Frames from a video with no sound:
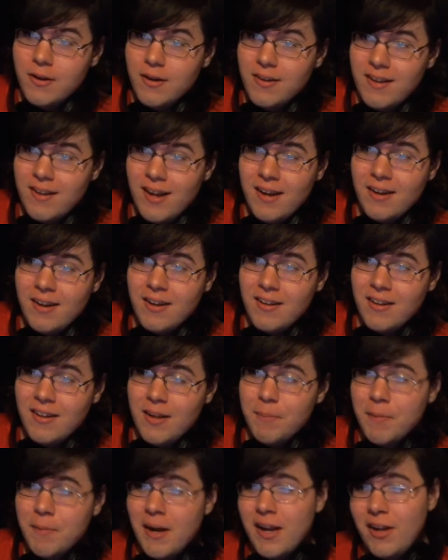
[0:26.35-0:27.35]
Technically,
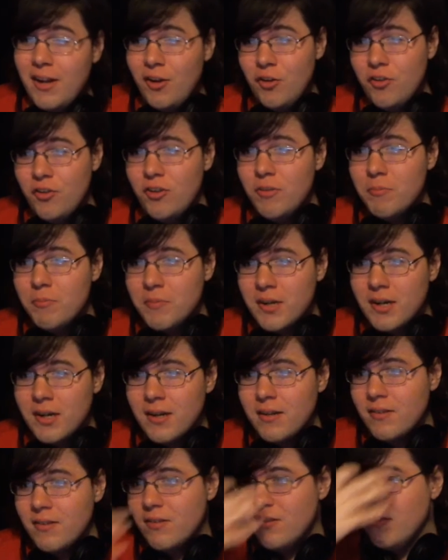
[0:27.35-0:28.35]
my YouTube
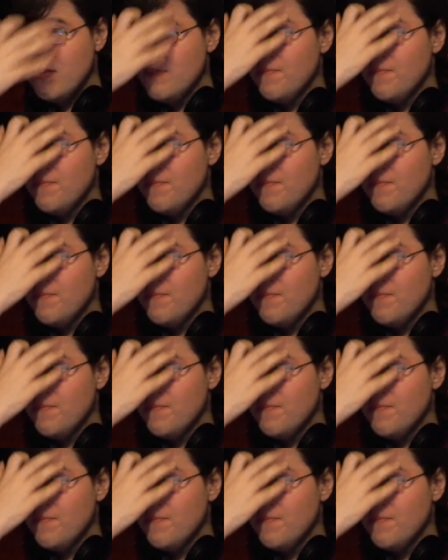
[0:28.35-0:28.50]
mods.